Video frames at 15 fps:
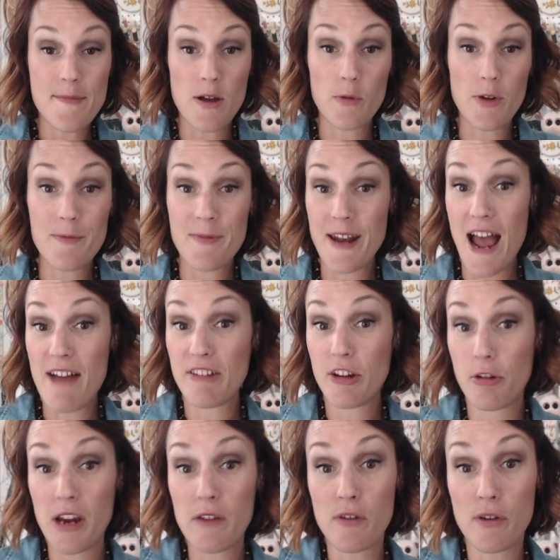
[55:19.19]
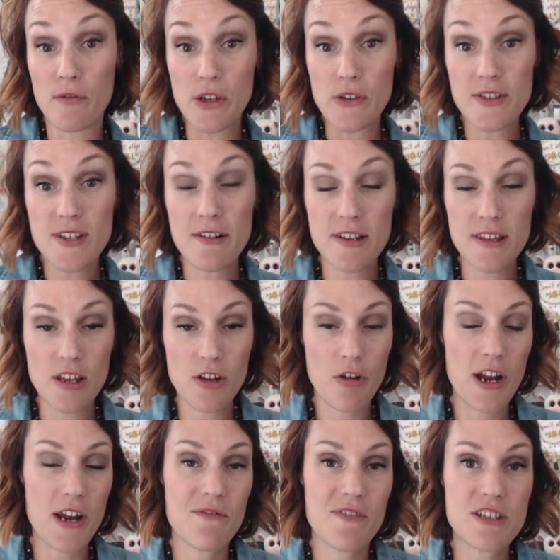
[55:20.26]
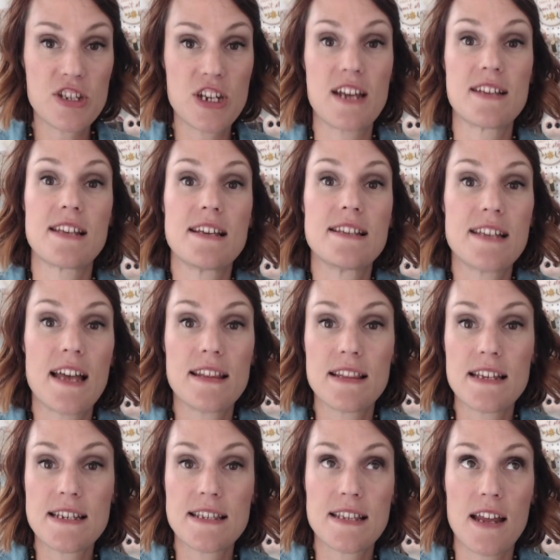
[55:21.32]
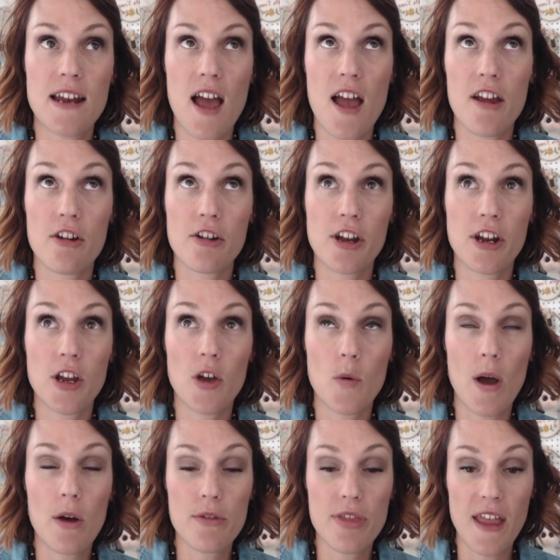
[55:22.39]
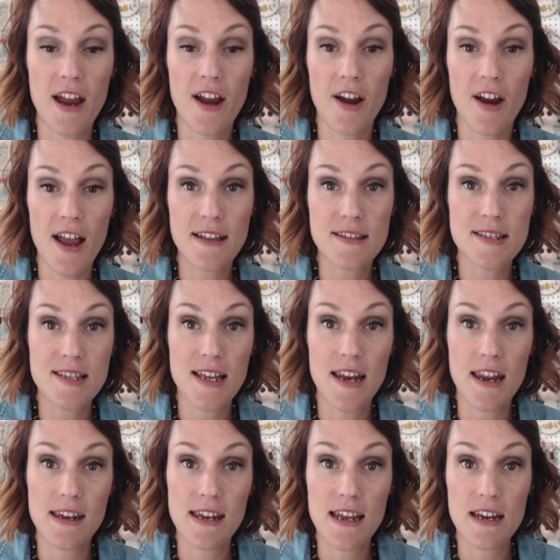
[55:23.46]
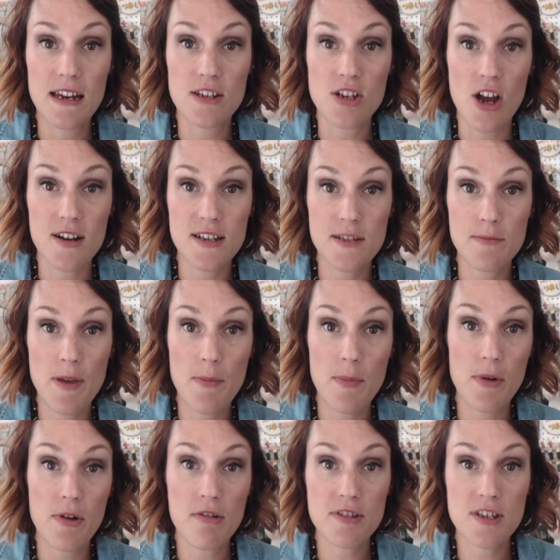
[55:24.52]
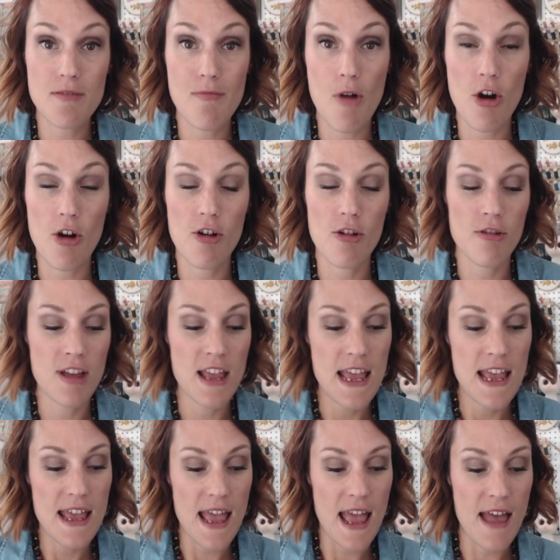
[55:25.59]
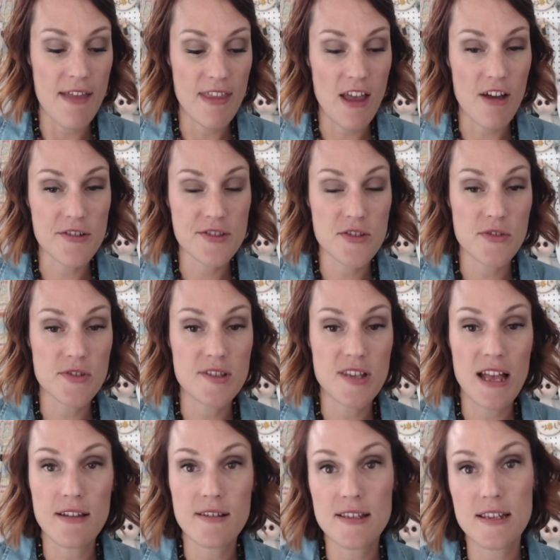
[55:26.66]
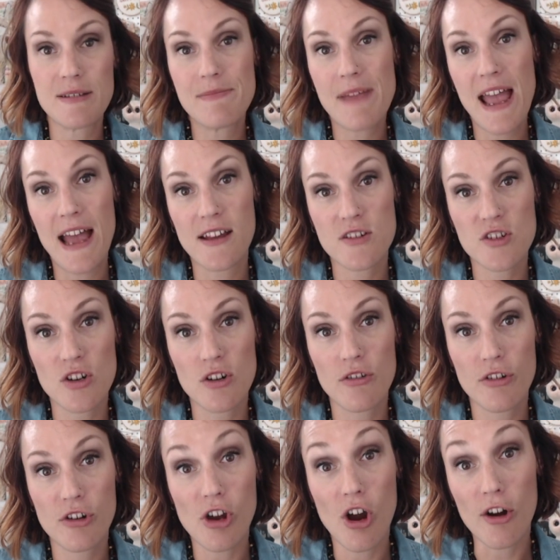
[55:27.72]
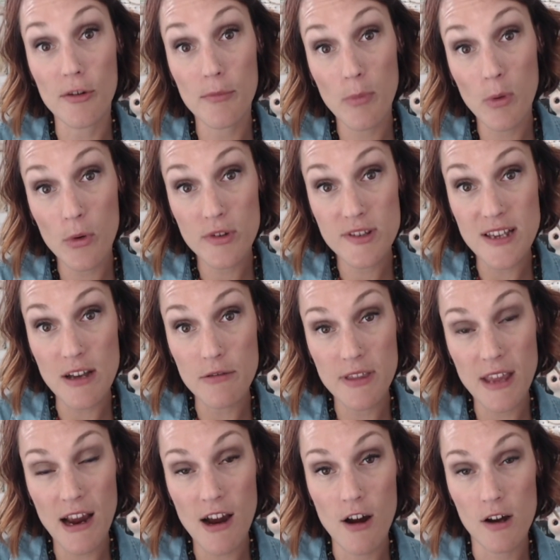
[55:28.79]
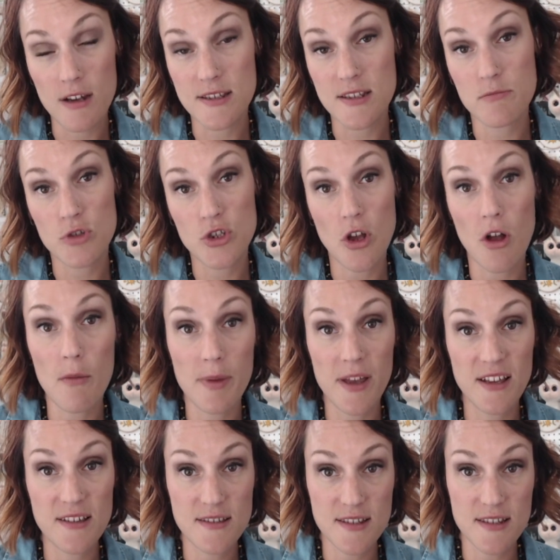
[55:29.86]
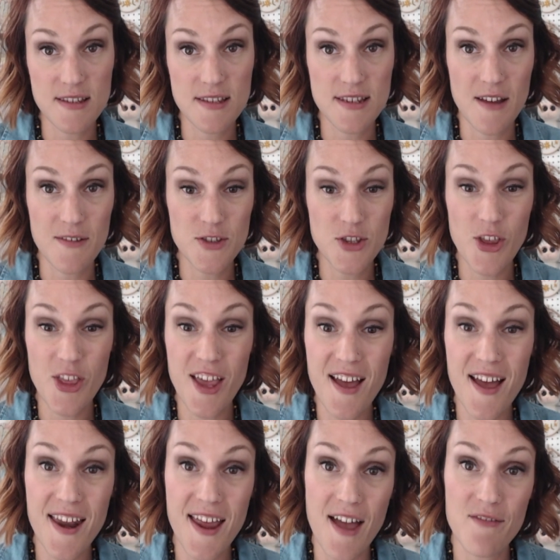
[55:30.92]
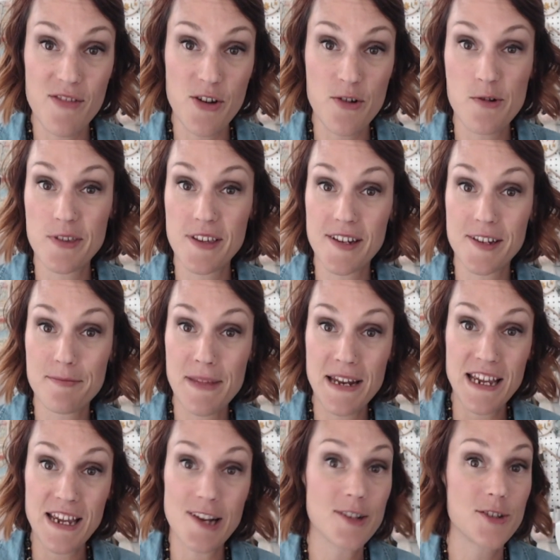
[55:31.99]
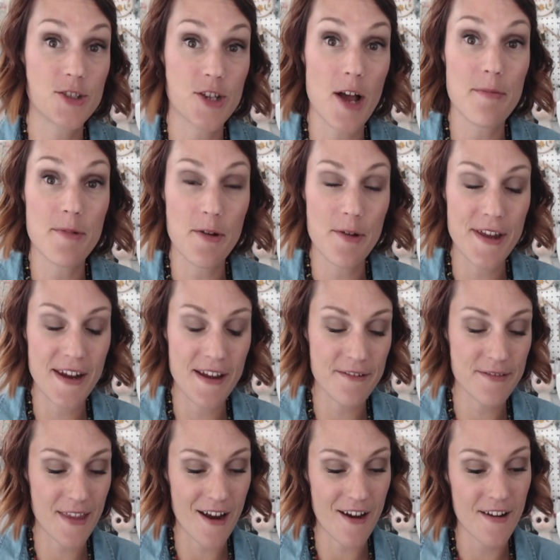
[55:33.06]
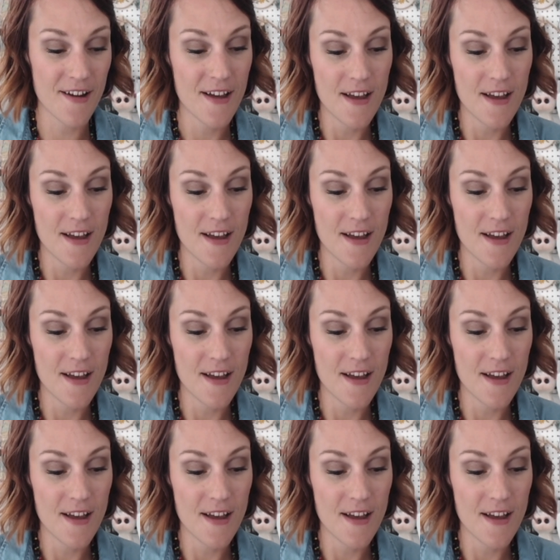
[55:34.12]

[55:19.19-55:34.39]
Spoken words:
We've been having great reviews out at the Ukrainian Village. As I said, Lisa and I are going to go out there and sit and knit and talk to people tomorrow. And they also sell some hand-turned yarn bowls out there and some shawl pins and stuff. So they kind of have their own little mini yarn shop going out there,